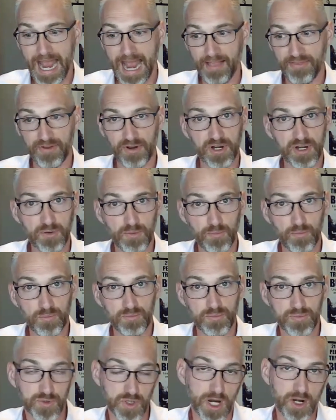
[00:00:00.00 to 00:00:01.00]
And they're going to
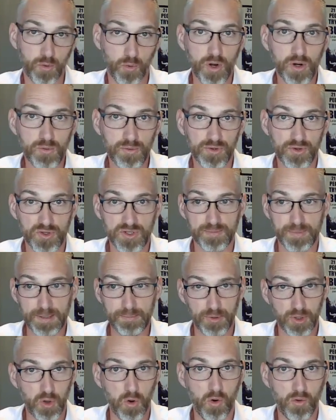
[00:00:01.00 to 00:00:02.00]
try to work with those
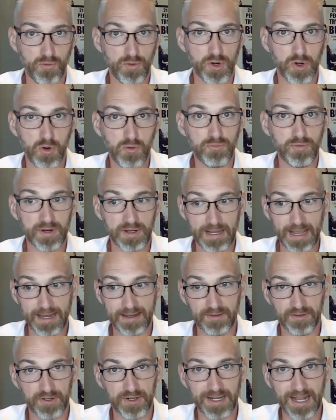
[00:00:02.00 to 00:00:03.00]
people over and over
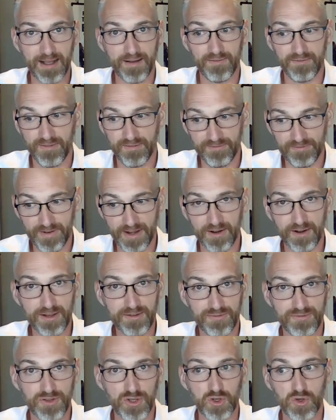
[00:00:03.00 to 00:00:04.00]
again. And they're going to have
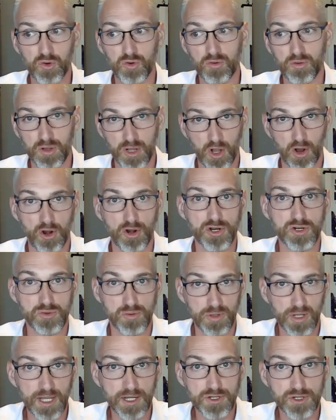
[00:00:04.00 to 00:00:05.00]
very few large
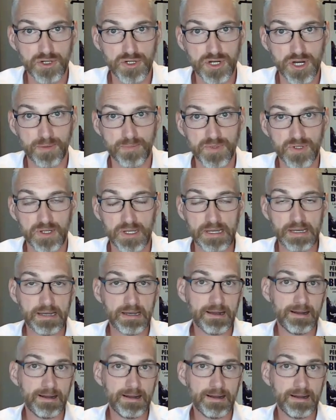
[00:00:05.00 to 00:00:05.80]
relationships.